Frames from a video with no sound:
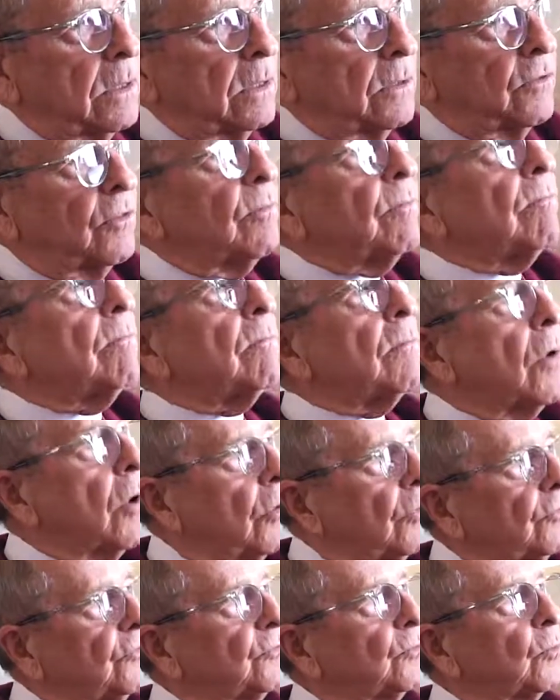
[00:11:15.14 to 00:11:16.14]
the
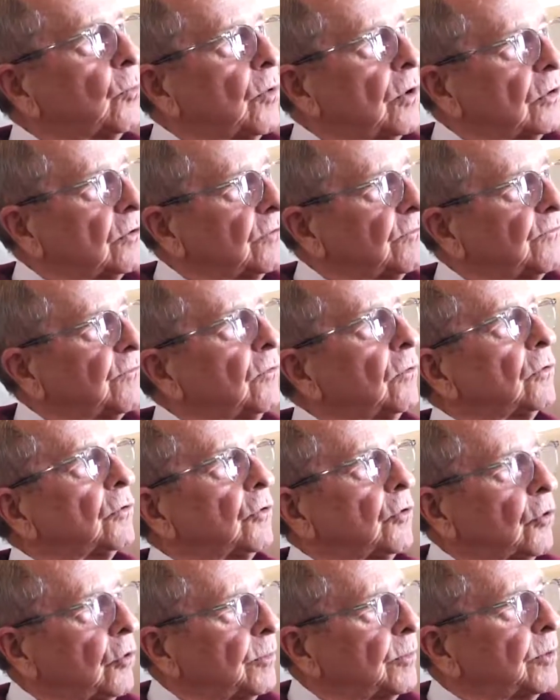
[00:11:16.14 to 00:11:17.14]
most wonderful
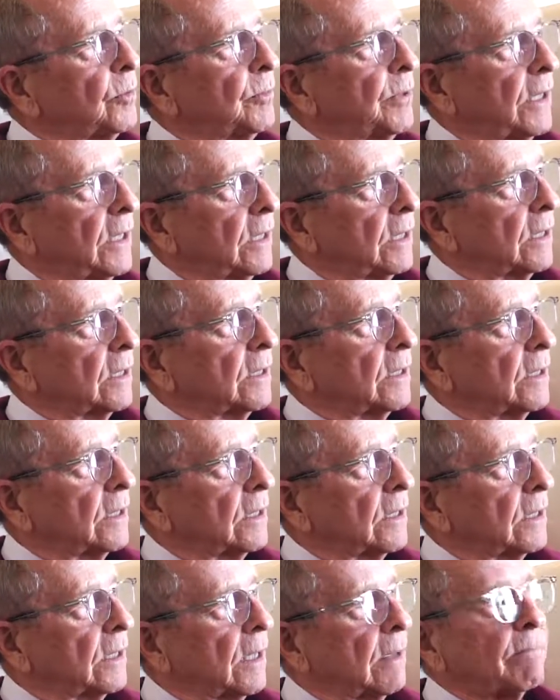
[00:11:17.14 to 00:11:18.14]
human being.
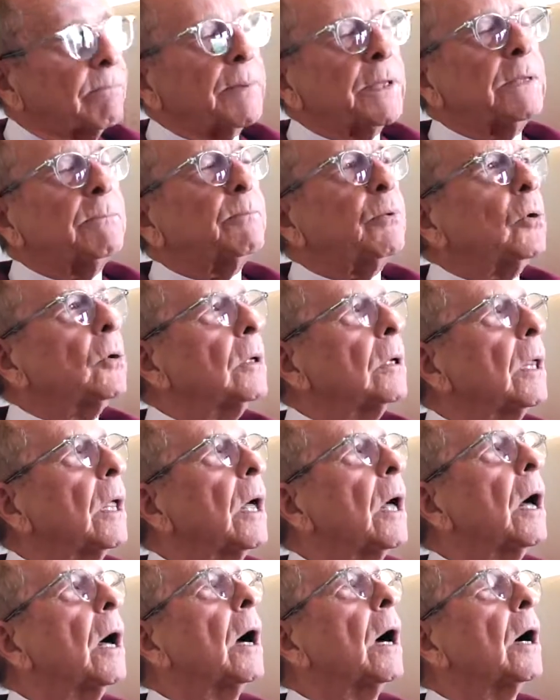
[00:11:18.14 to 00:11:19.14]
People
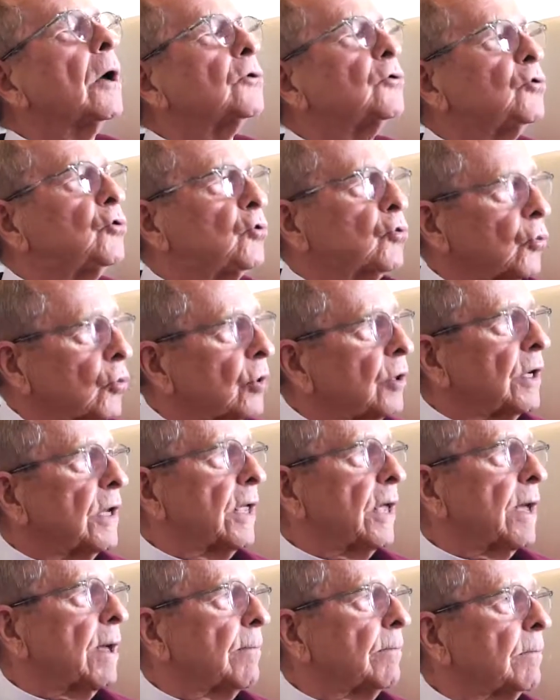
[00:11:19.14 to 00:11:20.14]
adored
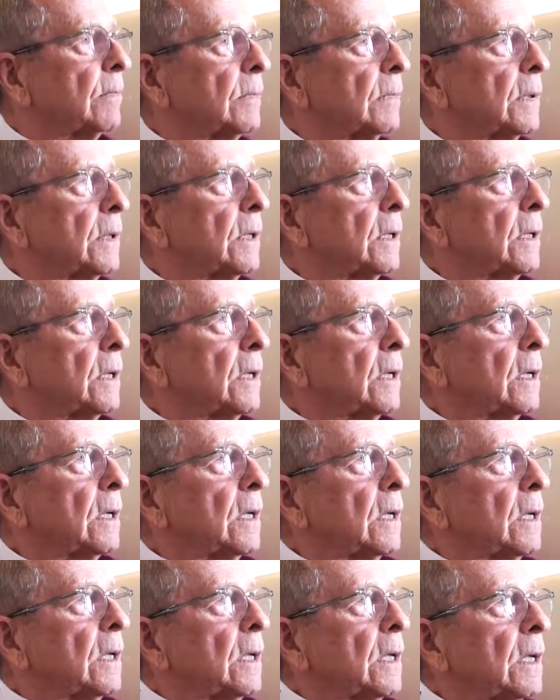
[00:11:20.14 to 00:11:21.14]
him
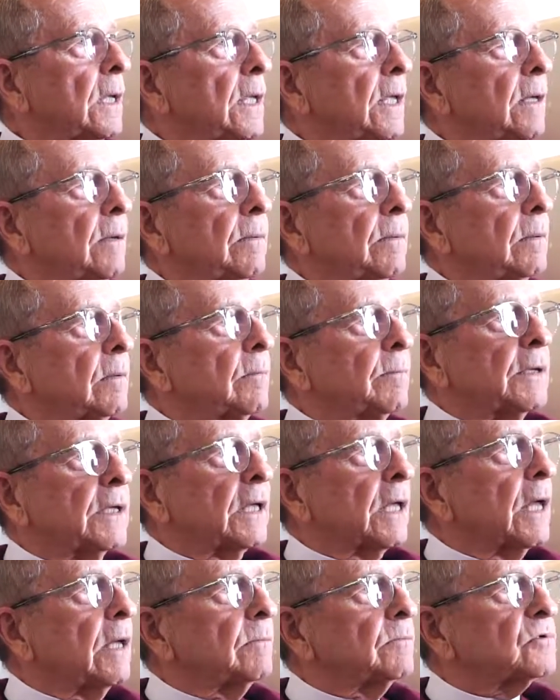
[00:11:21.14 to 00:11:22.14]
he
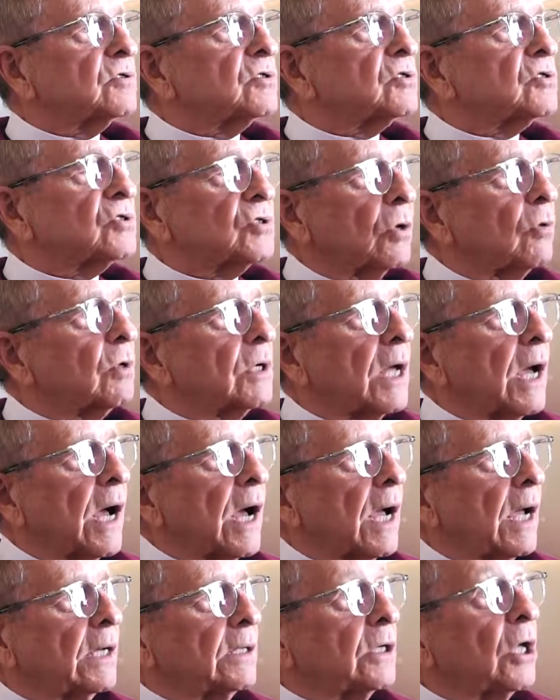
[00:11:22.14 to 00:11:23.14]
became so
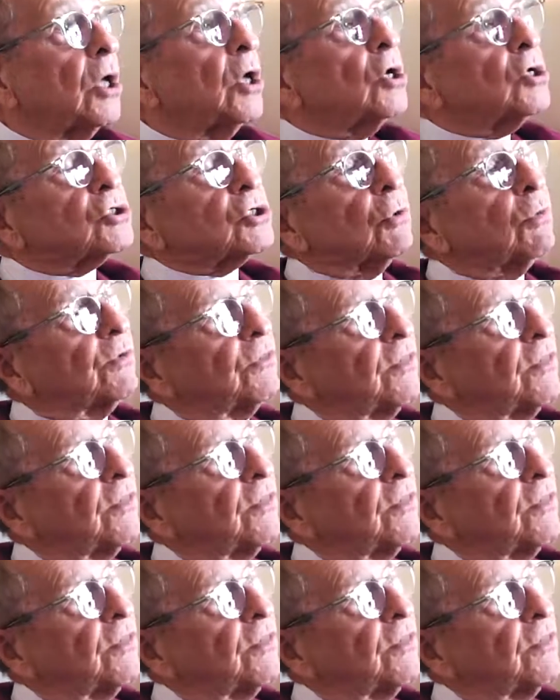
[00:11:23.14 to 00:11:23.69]
kind. So with